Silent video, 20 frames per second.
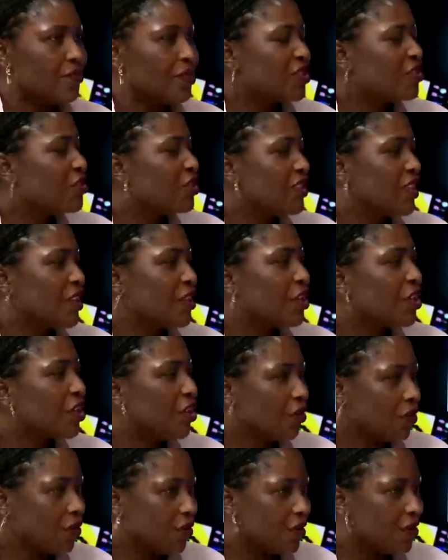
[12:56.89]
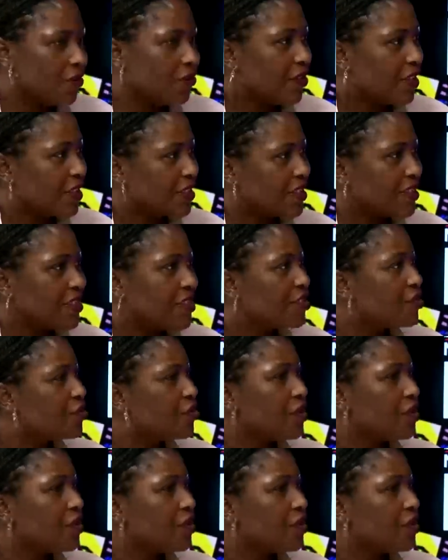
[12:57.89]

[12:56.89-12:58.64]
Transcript: It's not a cure. The vaccine is not